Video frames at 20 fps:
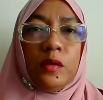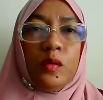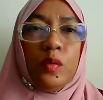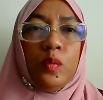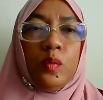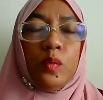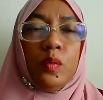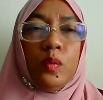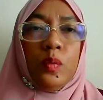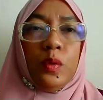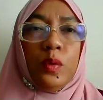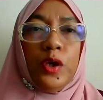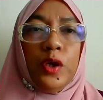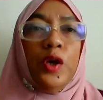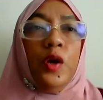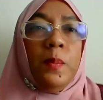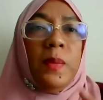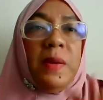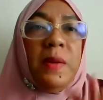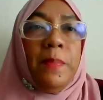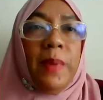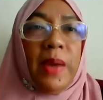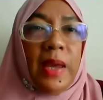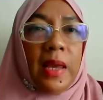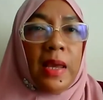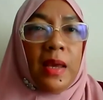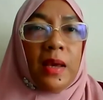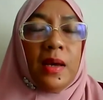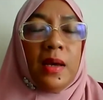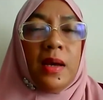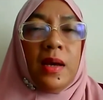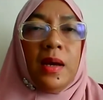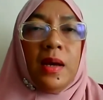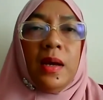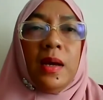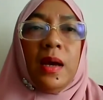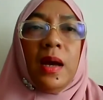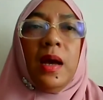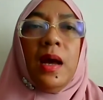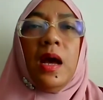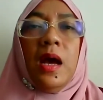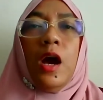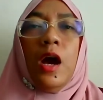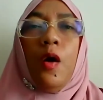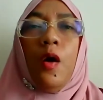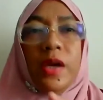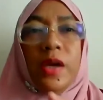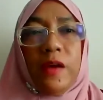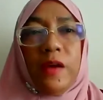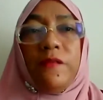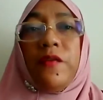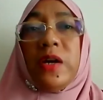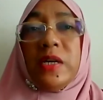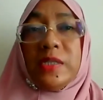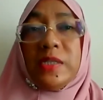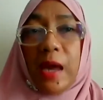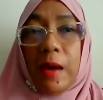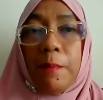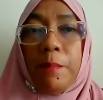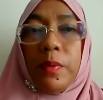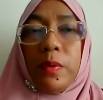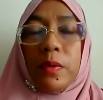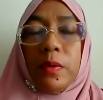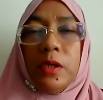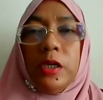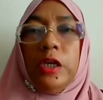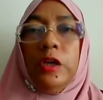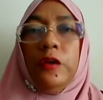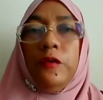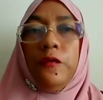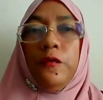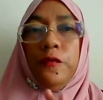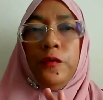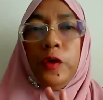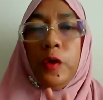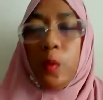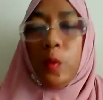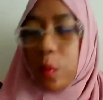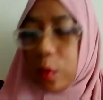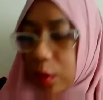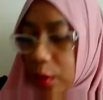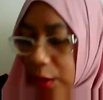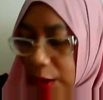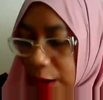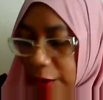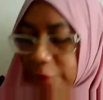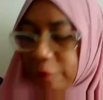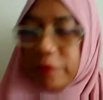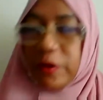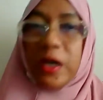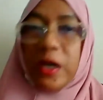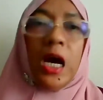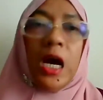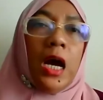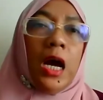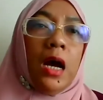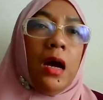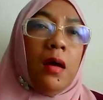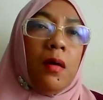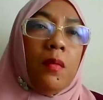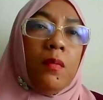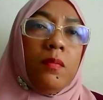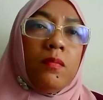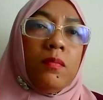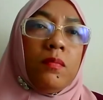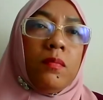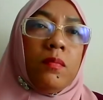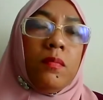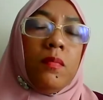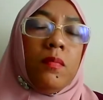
to human being yeah okay for example if you are having um